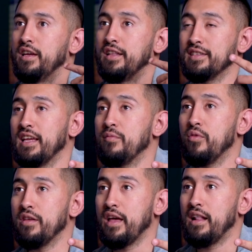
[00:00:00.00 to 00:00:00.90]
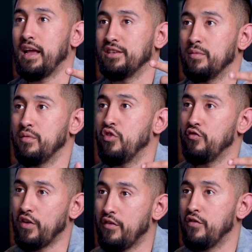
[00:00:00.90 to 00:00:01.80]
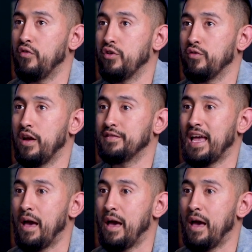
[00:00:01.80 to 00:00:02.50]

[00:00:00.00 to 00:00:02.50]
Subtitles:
in the same way that like some of your favorite photographs